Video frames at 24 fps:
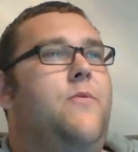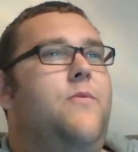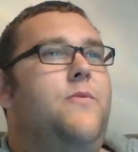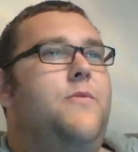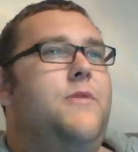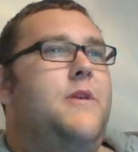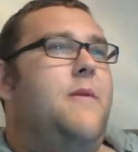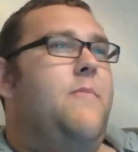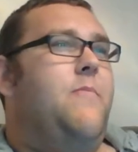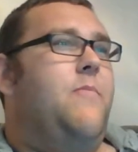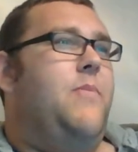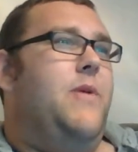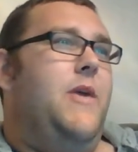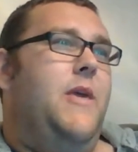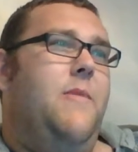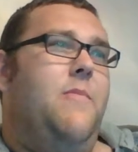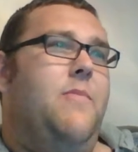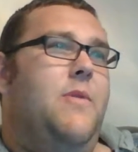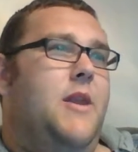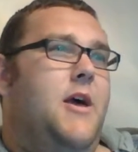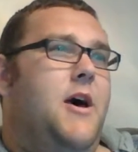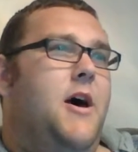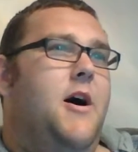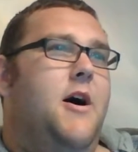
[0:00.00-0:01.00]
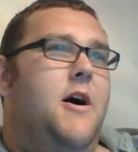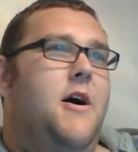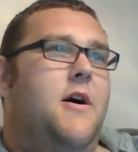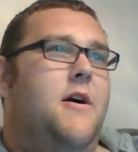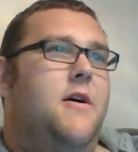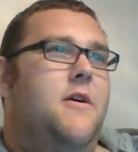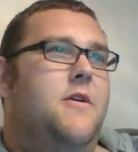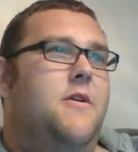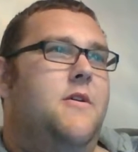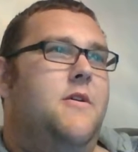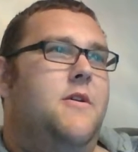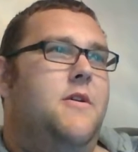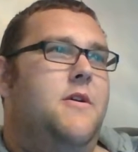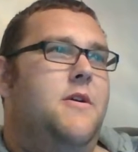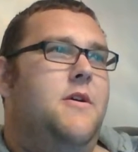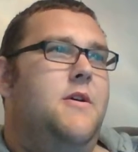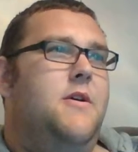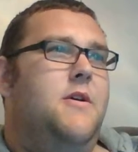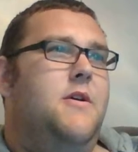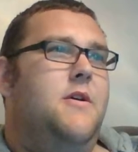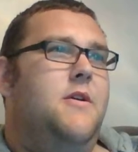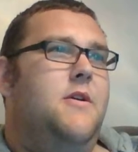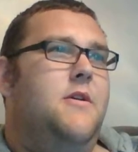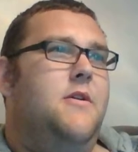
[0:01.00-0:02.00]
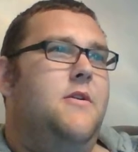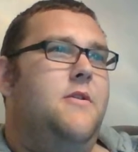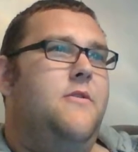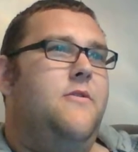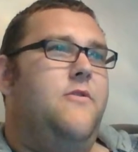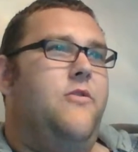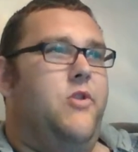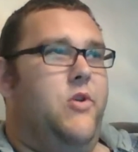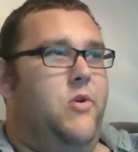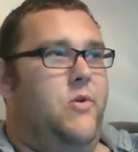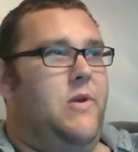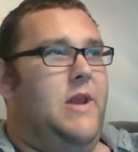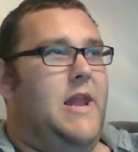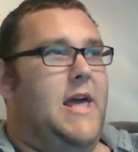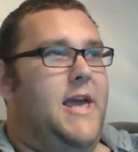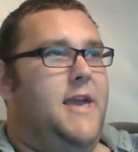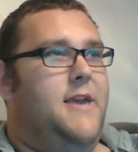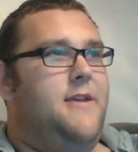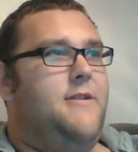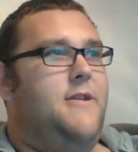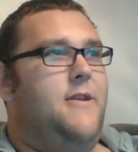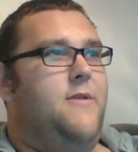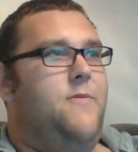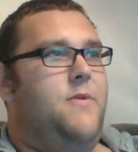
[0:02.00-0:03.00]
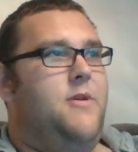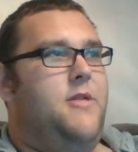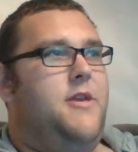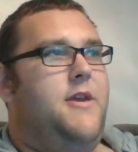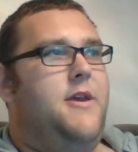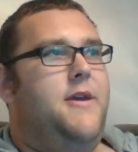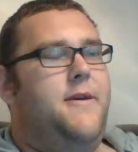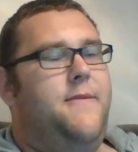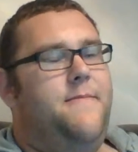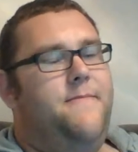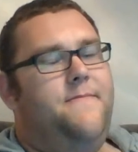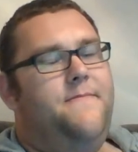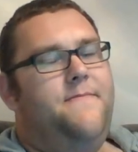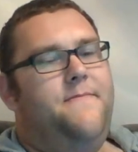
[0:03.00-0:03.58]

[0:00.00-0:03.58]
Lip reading: Some people are too lazy with it,